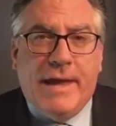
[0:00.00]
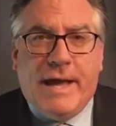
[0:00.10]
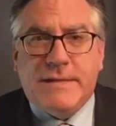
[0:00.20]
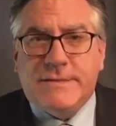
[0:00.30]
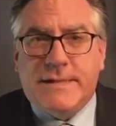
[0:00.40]

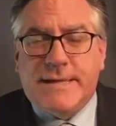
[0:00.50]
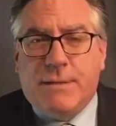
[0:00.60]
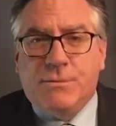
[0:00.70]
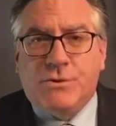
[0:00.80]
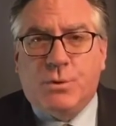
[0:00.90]
I sat
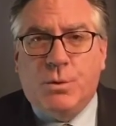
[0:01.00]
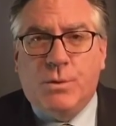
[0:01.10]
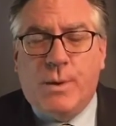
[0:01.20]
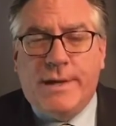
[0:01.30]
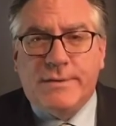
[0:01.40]
down with Troy
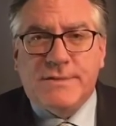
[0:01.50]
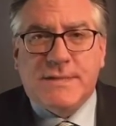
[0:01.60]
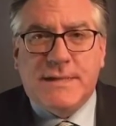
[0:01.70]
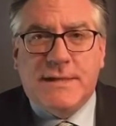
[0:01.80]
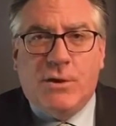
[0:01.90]
Wells,
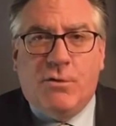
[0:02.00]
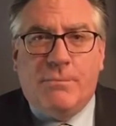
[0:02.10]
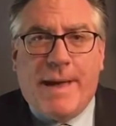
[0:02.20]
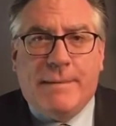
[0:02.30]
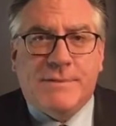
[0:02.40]
CEO of
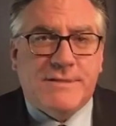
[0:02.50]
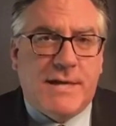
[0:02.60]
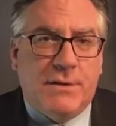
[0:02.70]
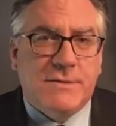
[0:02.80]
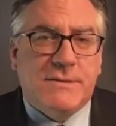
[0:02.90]
Baptist
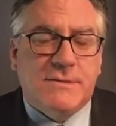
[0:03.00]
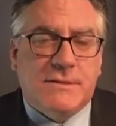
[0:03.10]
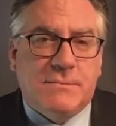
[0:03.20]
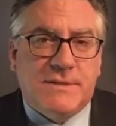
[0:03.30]
Health System,